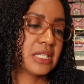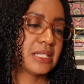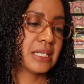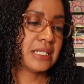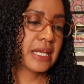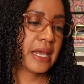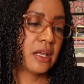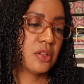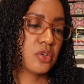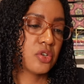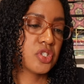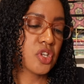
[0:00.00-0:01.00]
is a
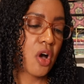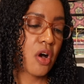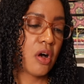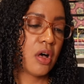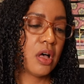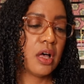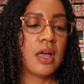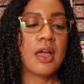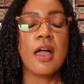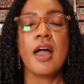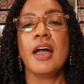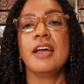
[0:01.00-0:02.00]
tailor's awl.
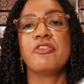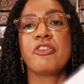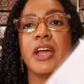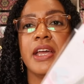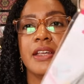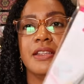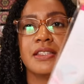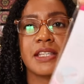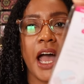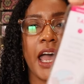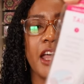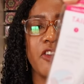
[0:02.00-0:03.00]
Friends,
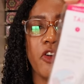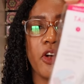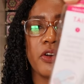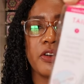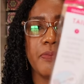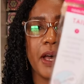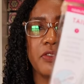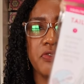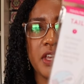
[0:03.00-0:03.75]
I have heard about